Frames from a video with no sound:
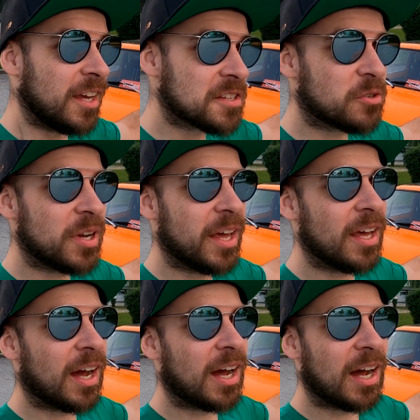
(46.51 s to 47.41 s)

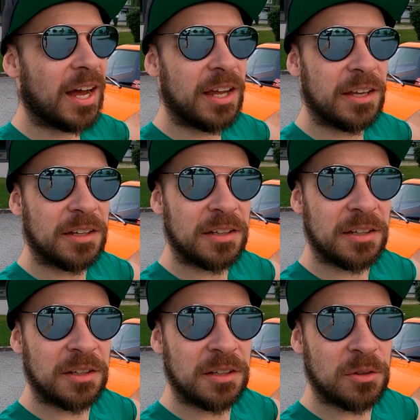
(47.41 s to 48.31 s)
Yesterday I
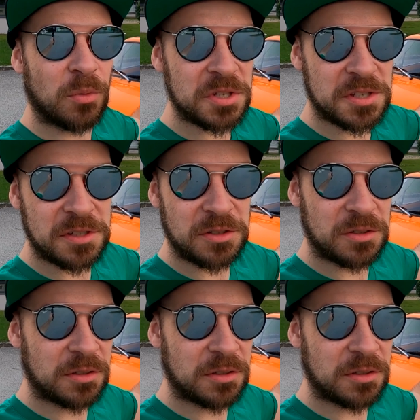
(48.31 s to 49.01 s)
was